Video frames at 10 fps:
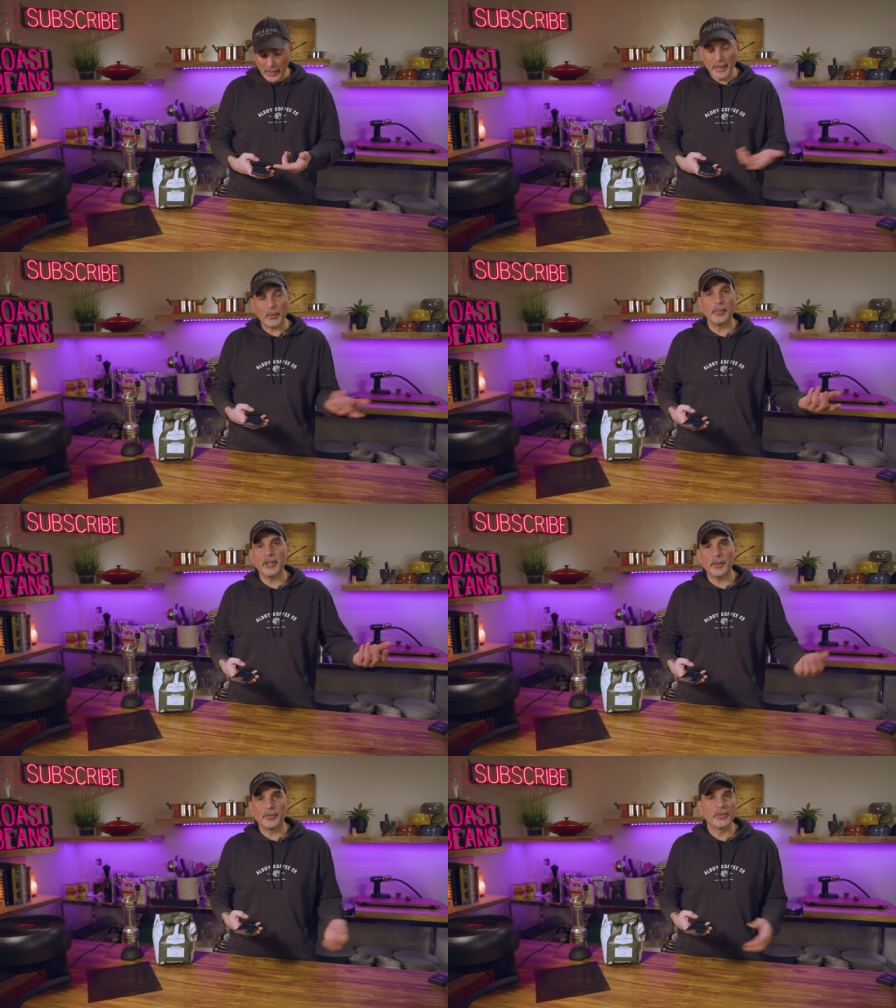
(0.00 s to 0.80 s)

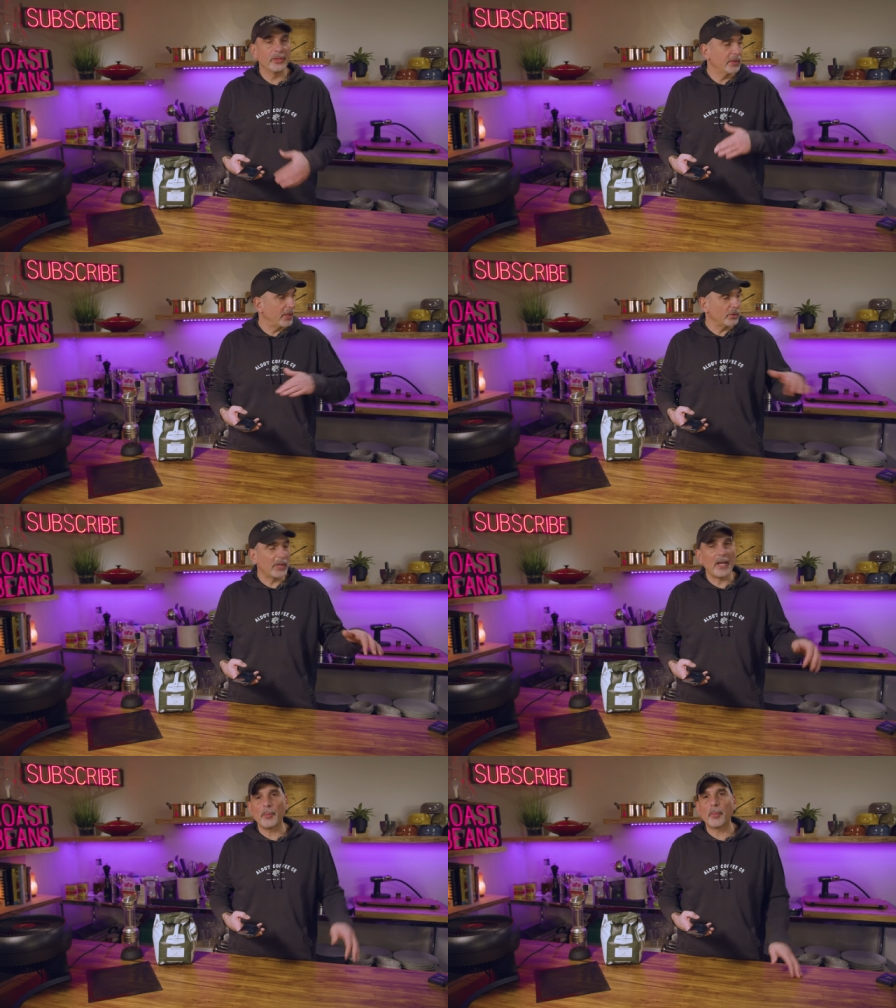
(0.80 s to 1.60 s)
timer beeps,
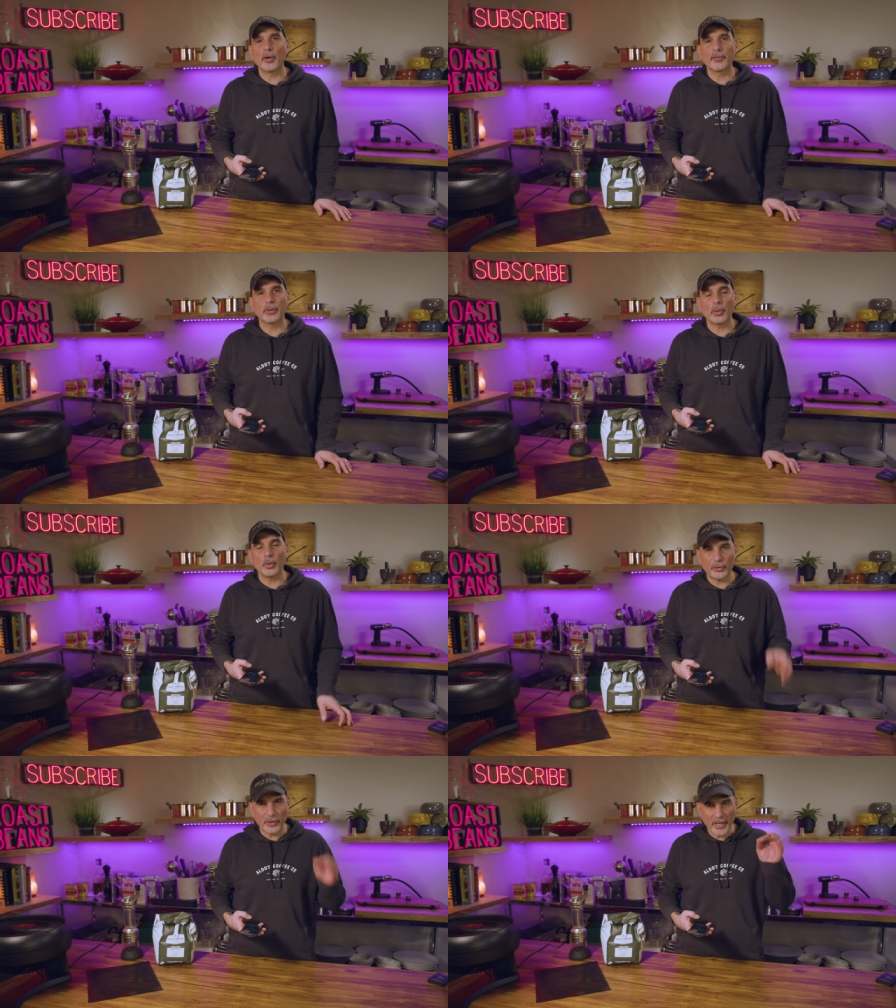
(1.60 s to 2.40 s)
and you'll have a perfect
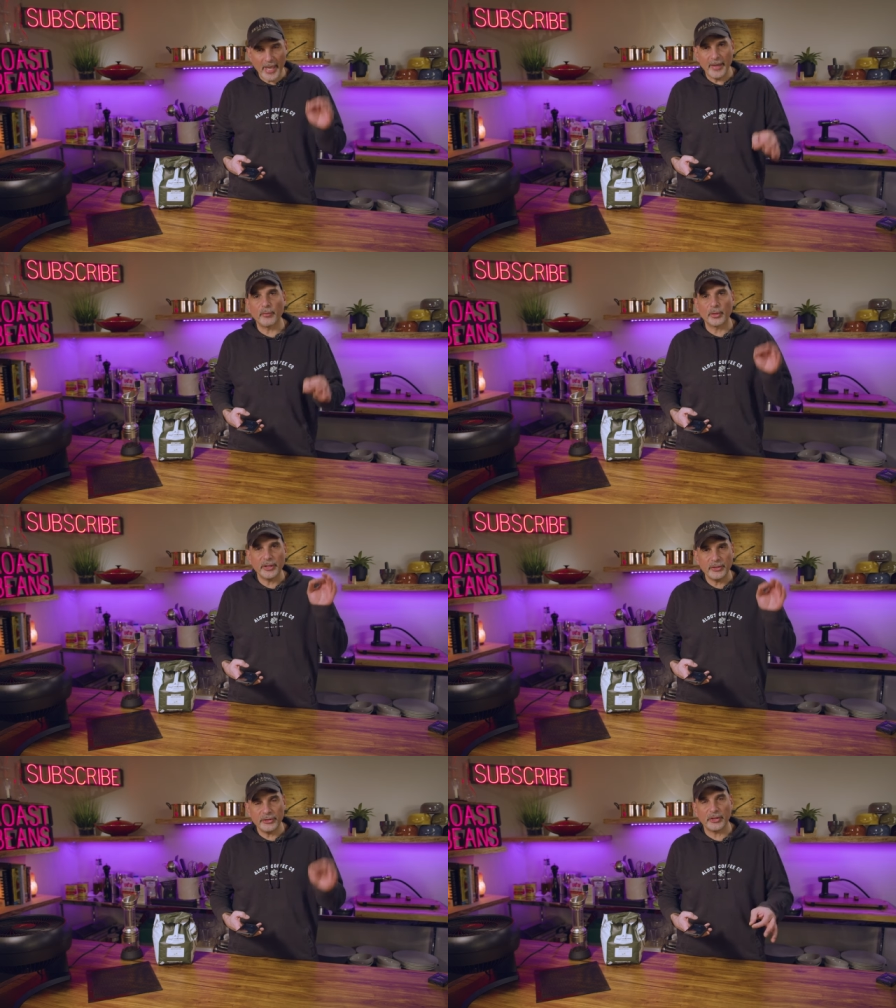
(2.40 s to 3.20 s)
roast
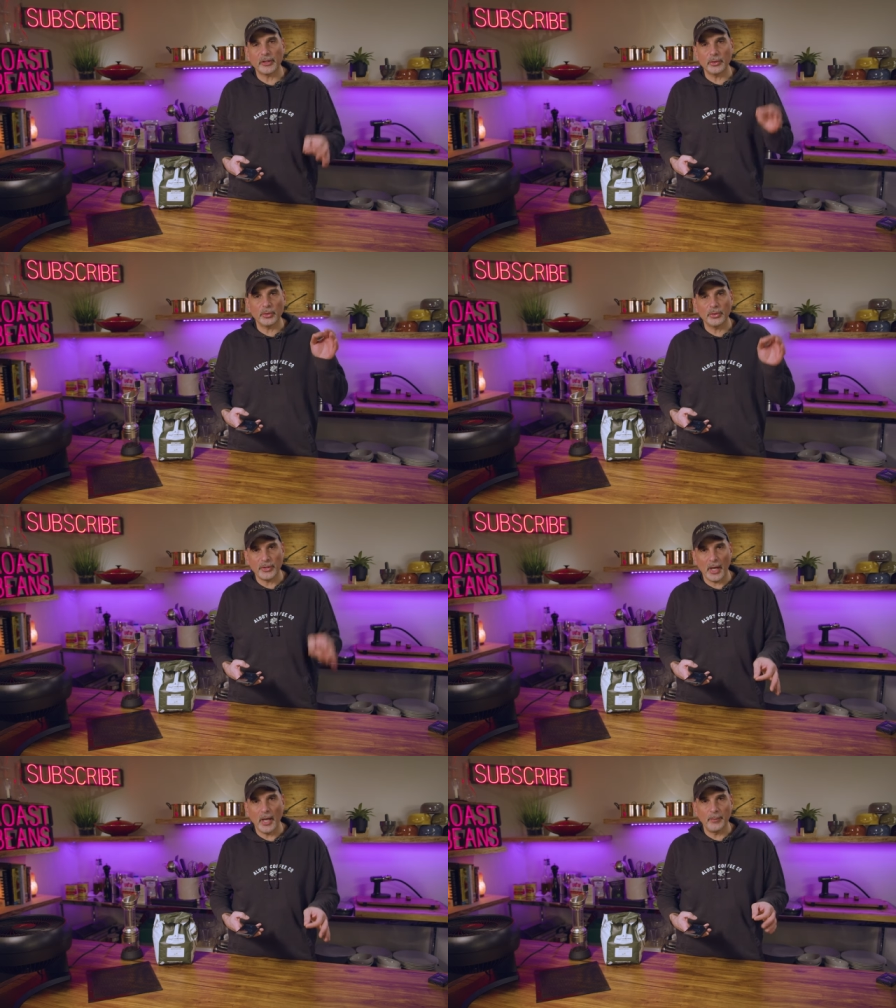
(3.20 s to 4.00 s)
every
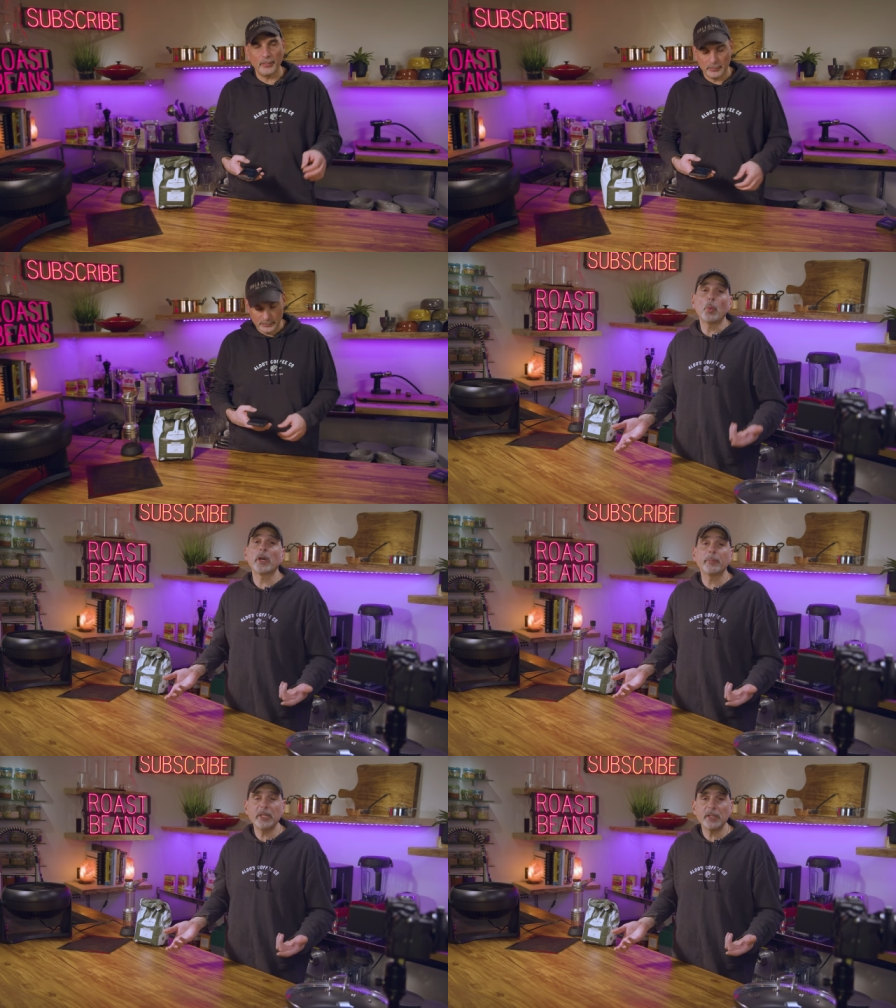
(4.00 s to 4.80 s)
single time. Do
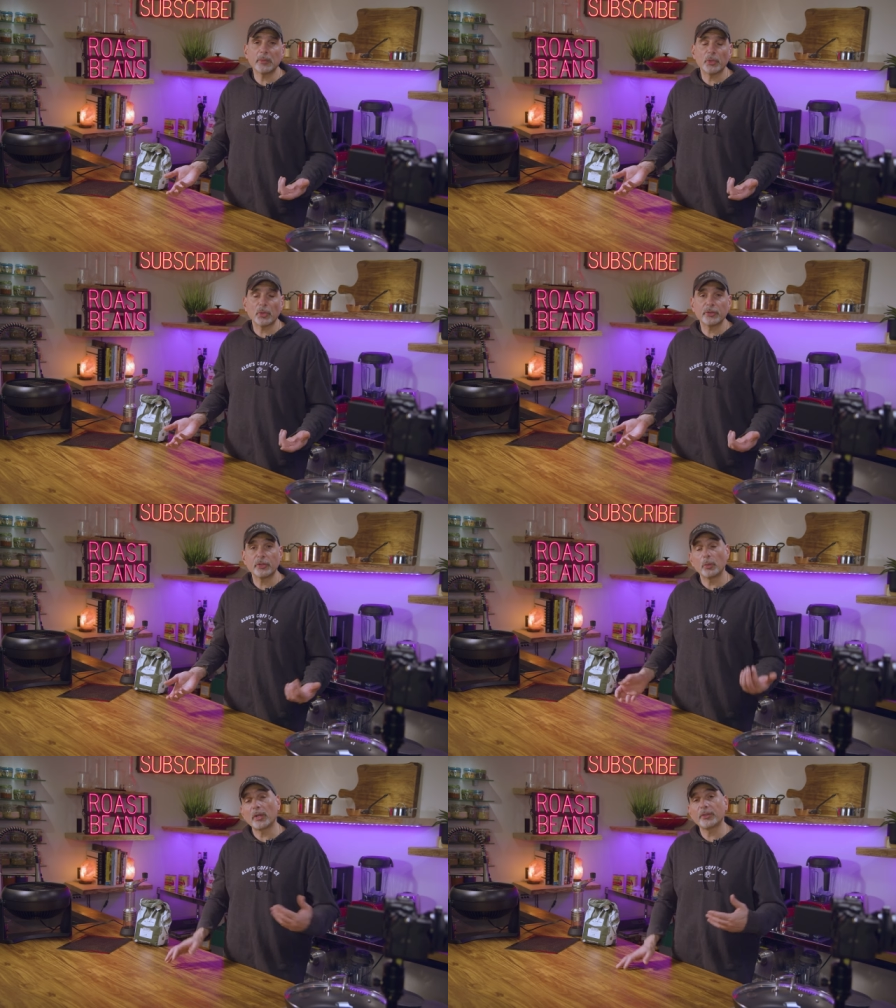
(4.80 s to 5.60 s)
you want a medium
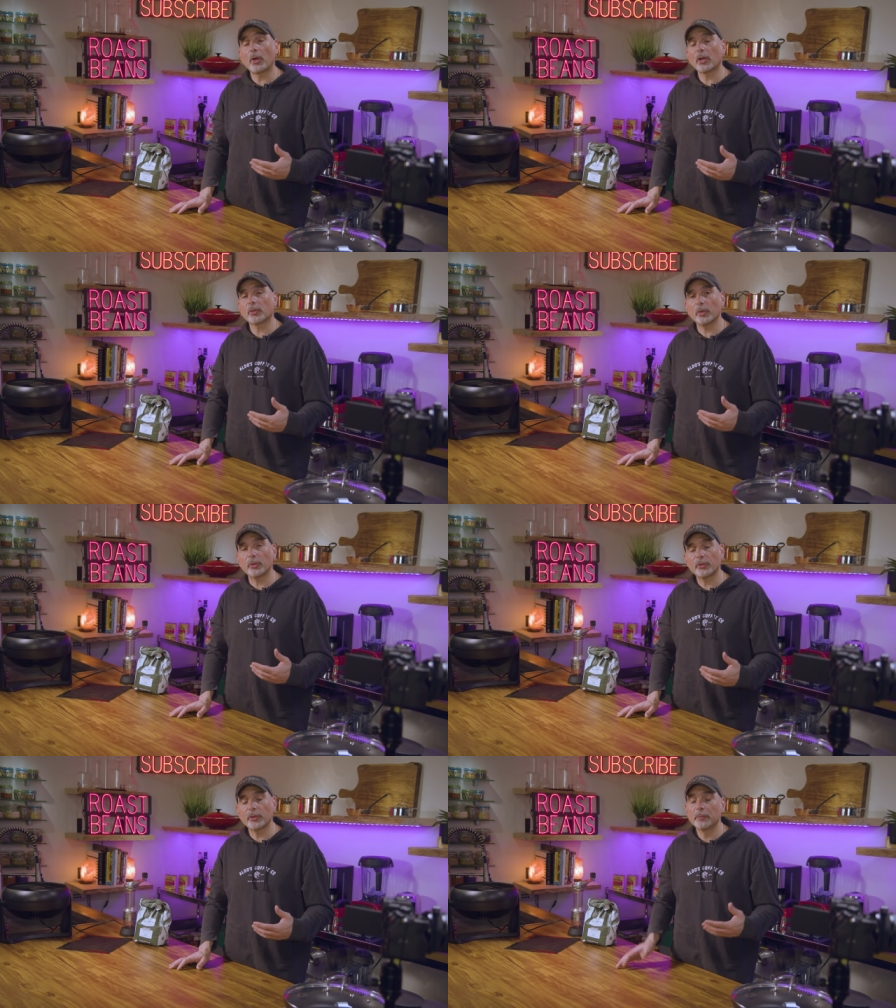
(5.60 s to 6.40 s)
roast? Do you want a
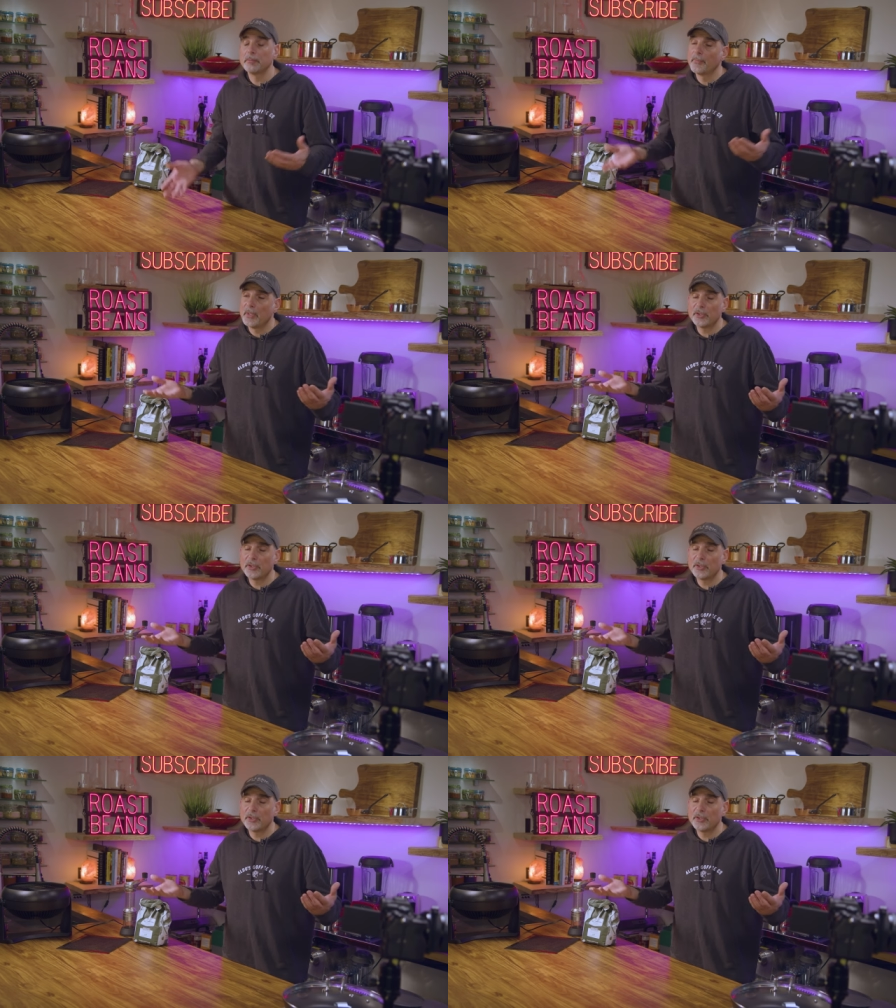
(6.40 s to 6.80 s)
dark roast?